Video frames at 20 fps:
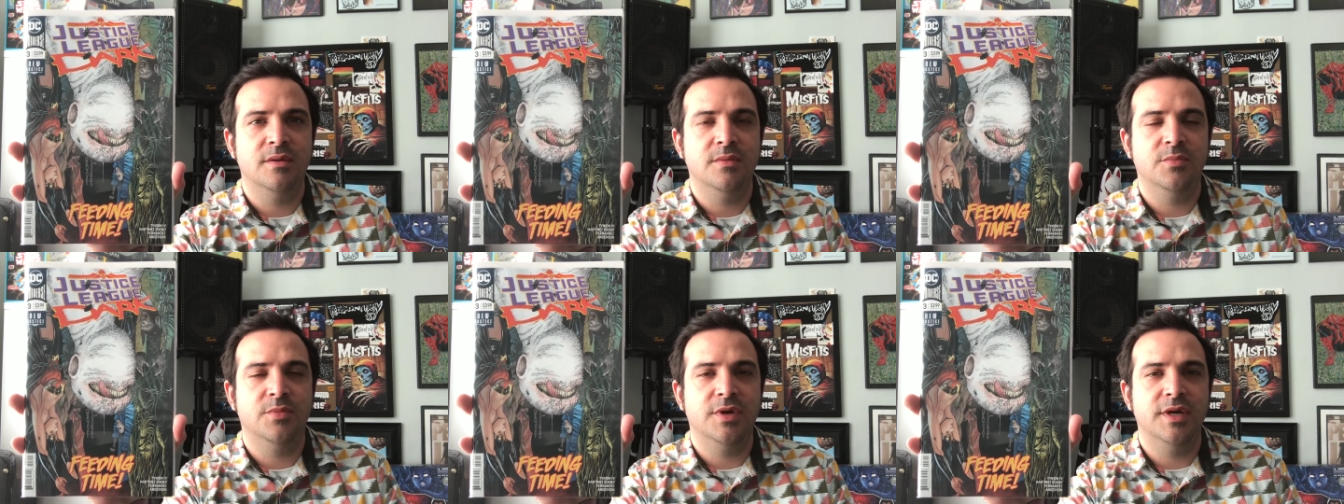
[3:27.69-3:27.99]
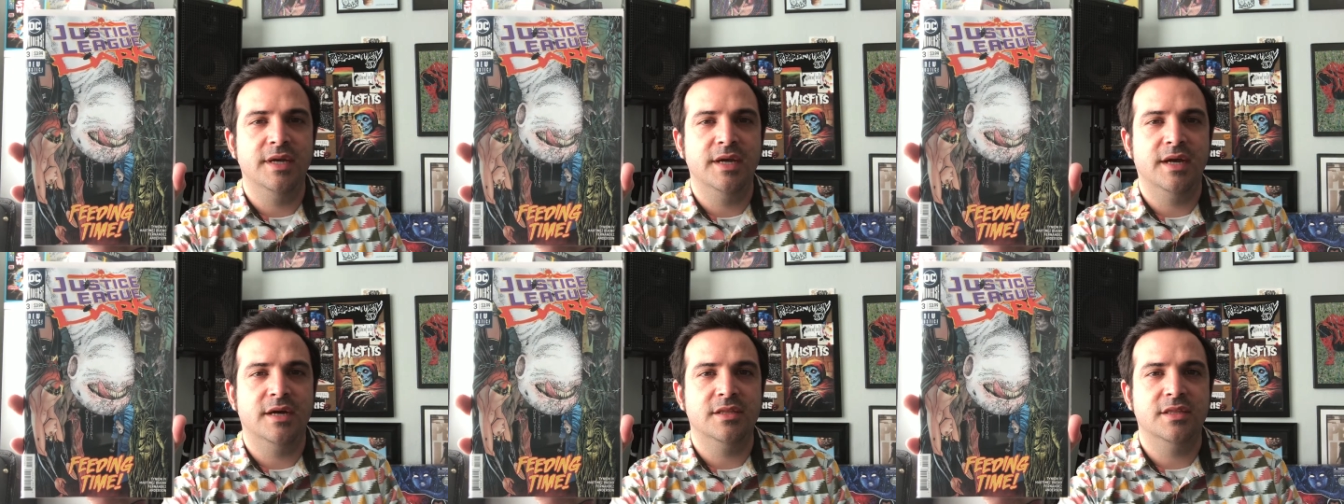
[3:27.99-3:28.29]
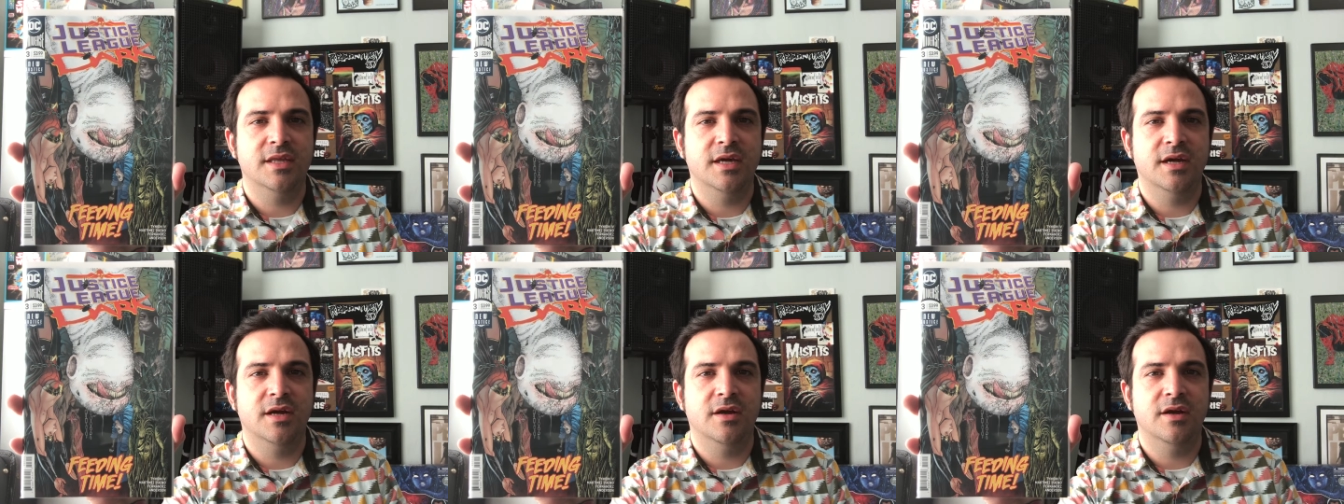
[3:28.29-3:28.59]
Pretty out
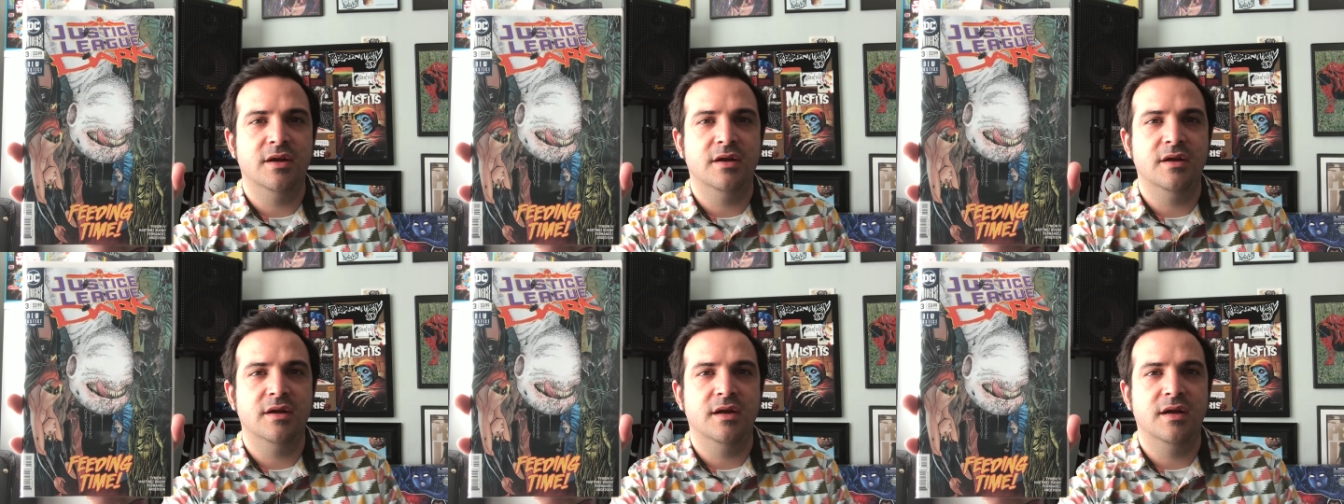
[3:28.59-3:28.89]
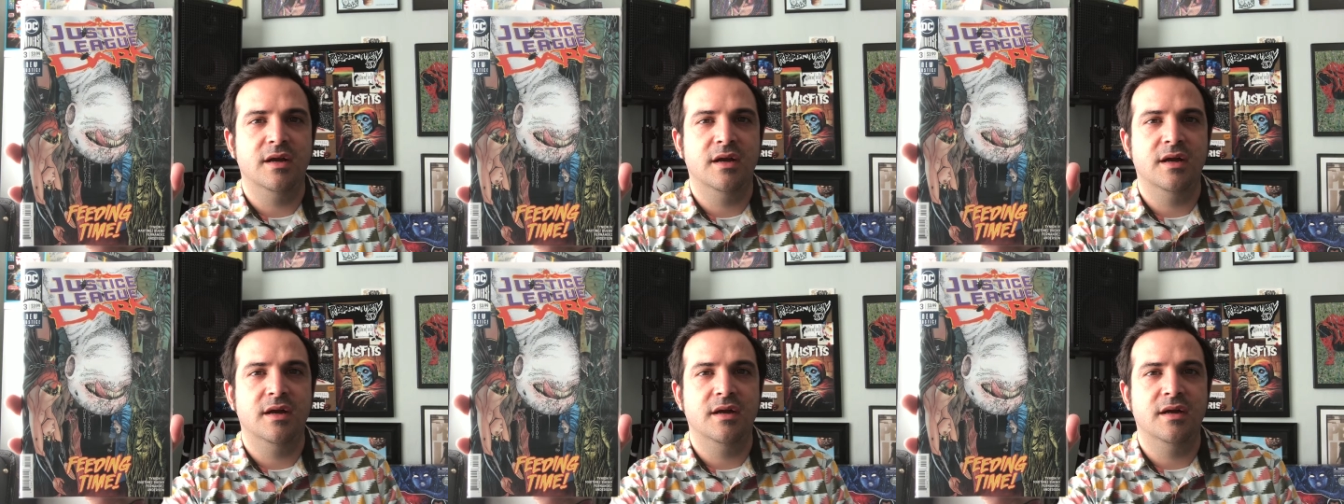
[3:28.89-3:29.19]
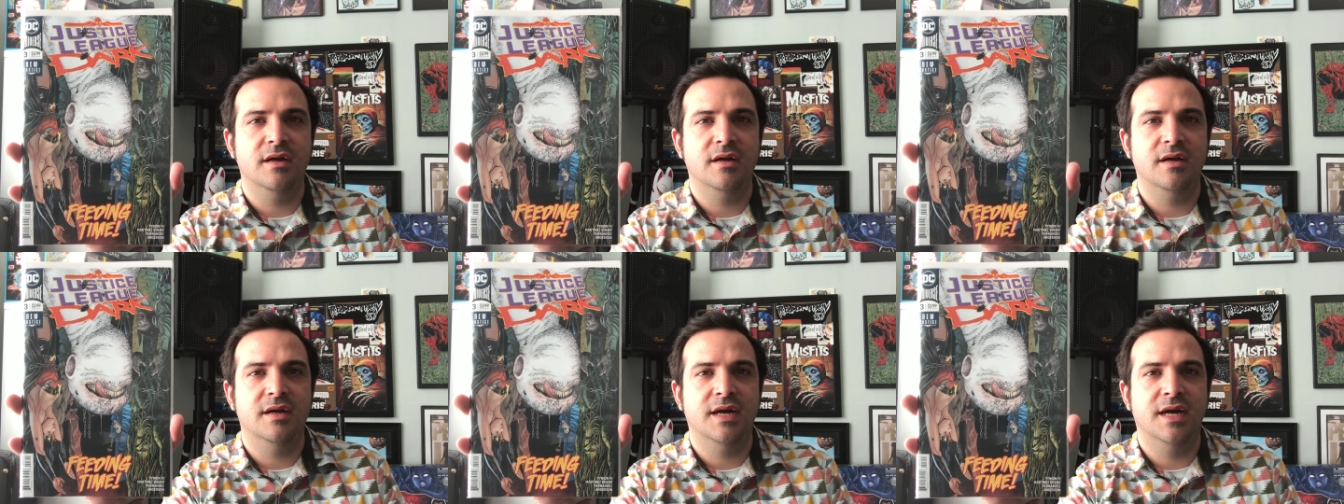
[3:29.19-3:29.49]
there.
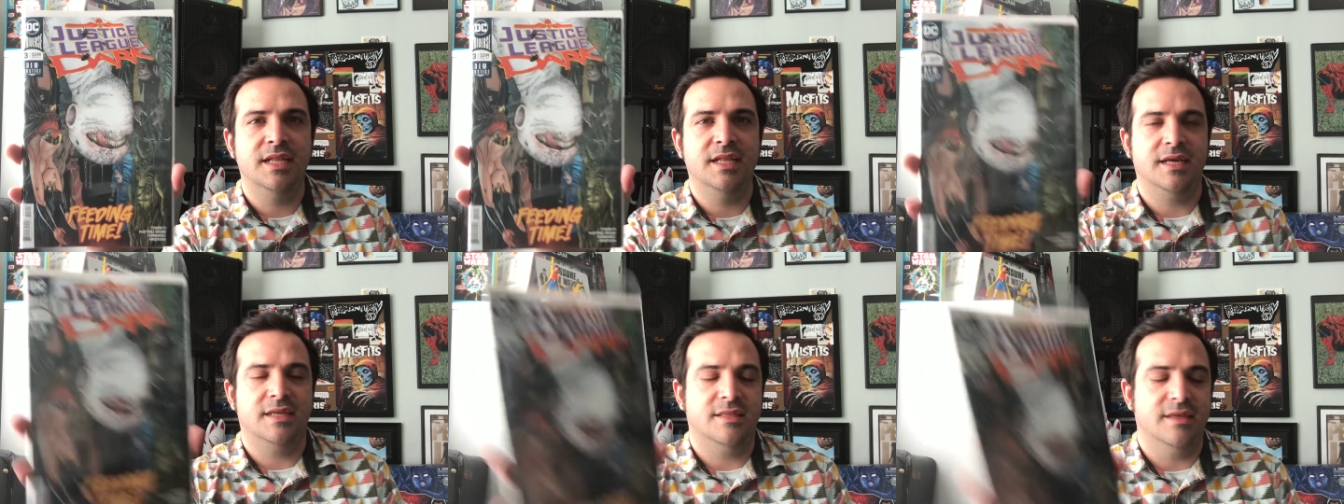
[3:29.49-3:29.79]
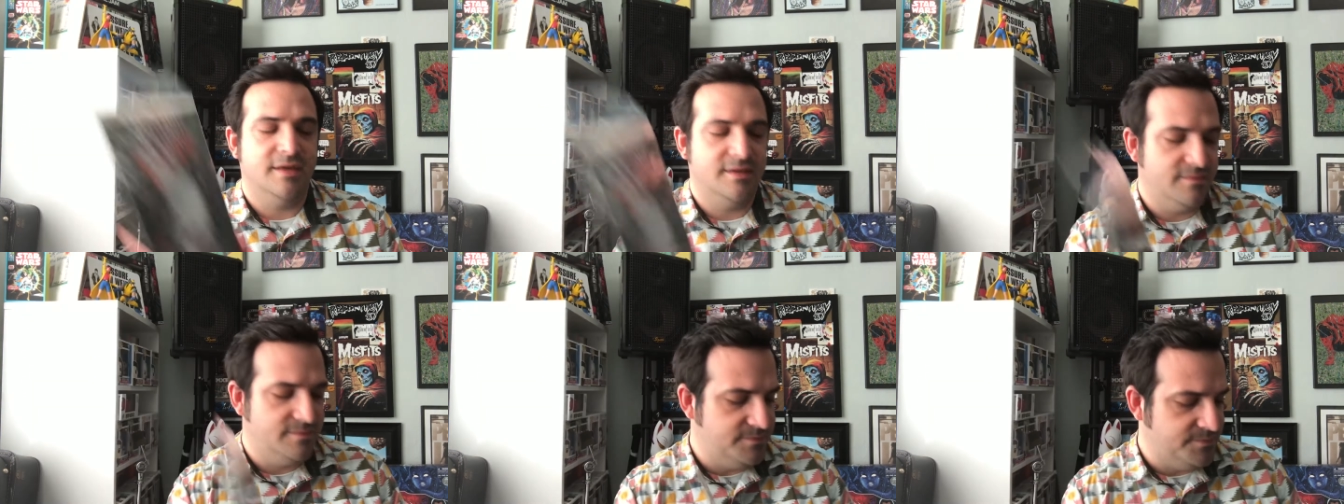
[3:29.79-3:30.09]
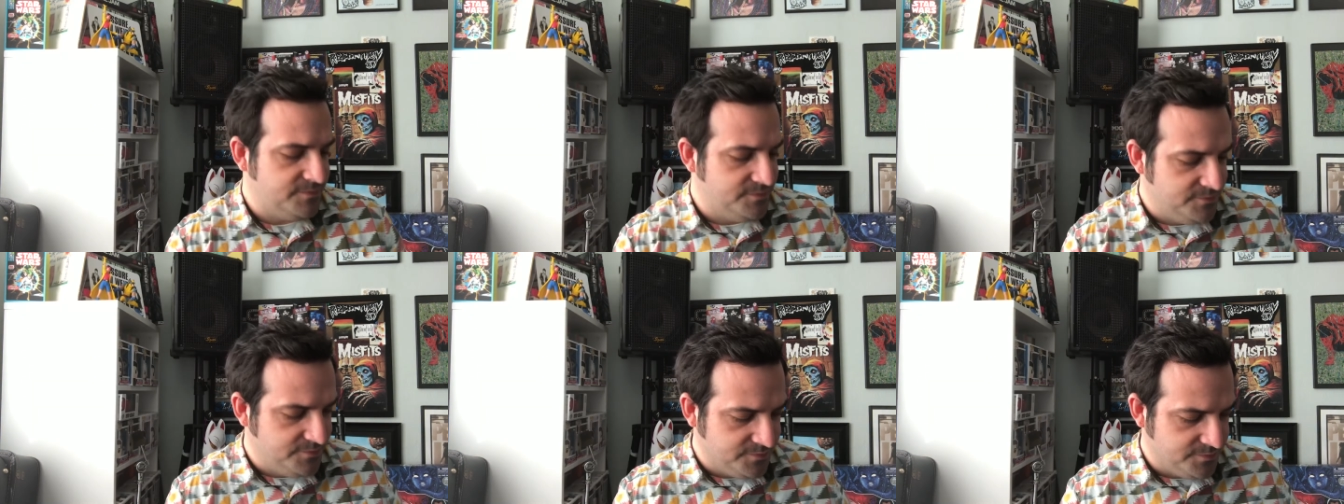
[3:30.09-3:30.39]
I like
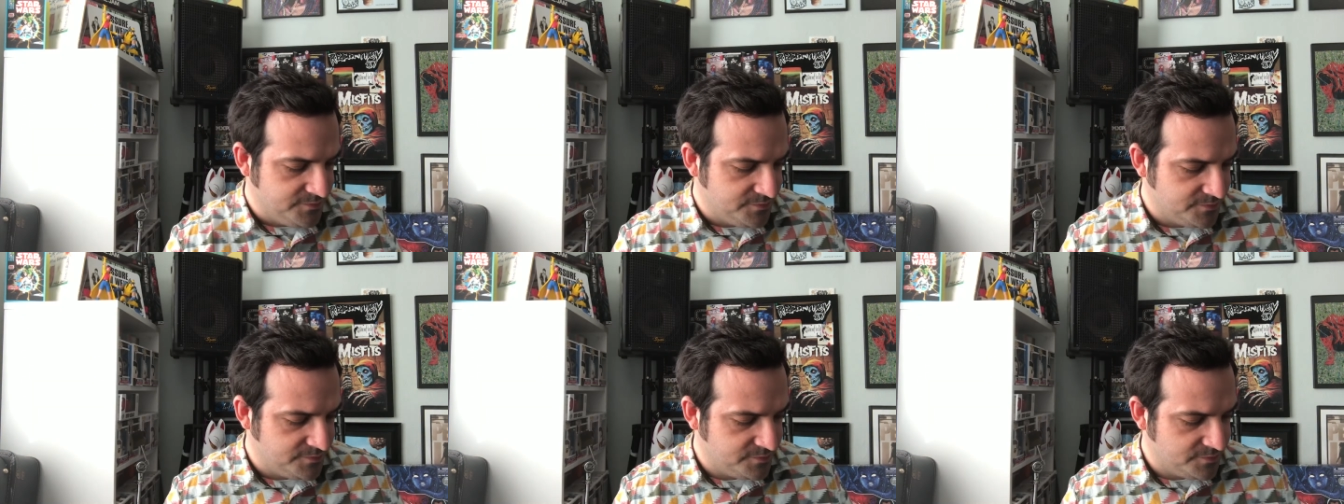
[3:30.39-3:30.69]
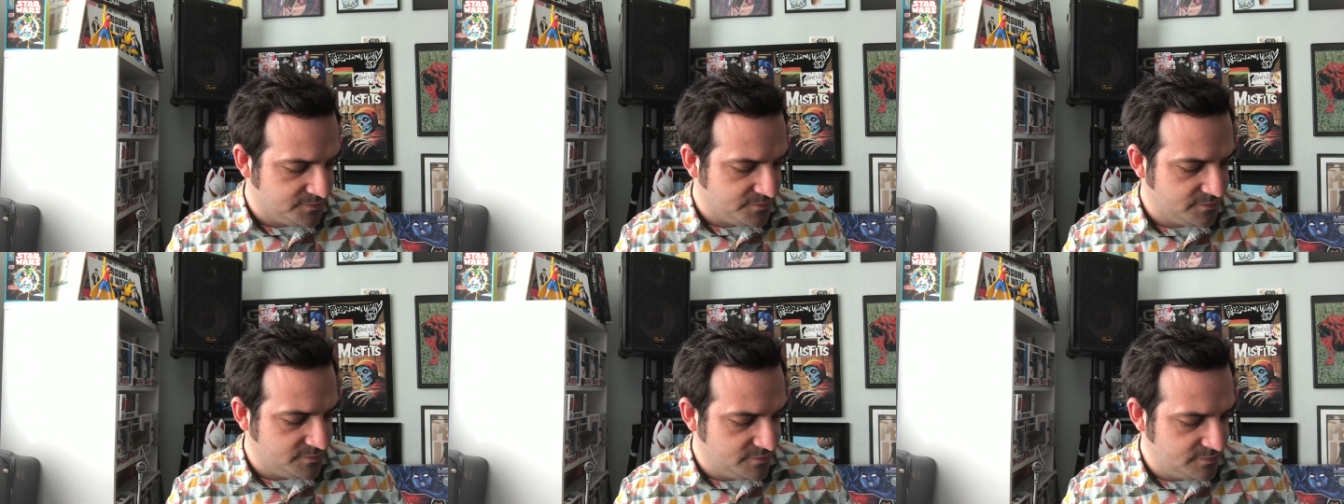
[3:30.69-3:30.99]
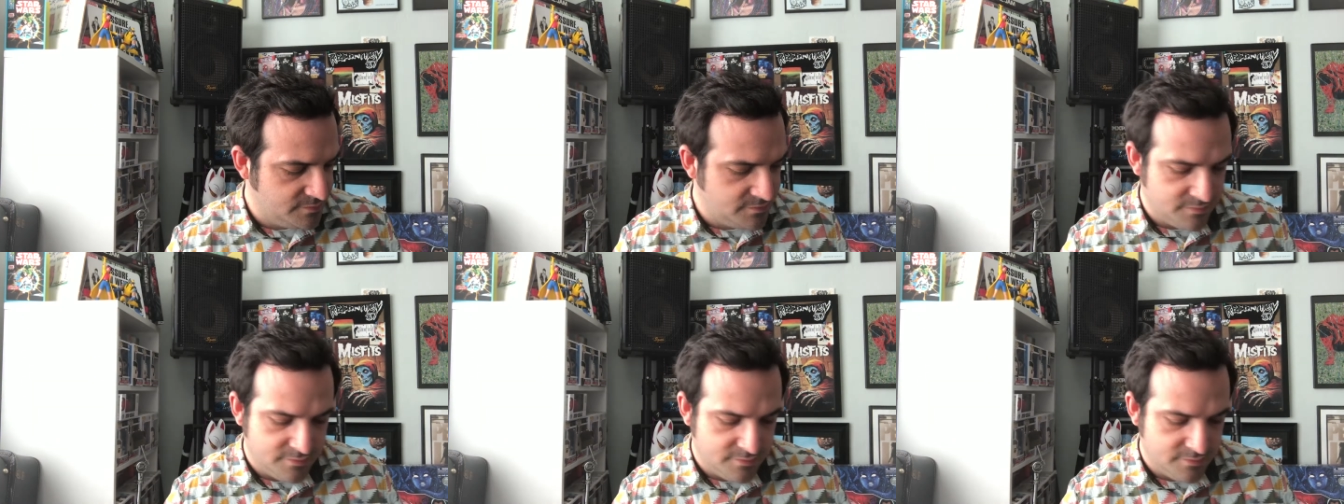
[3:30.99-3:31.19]
that.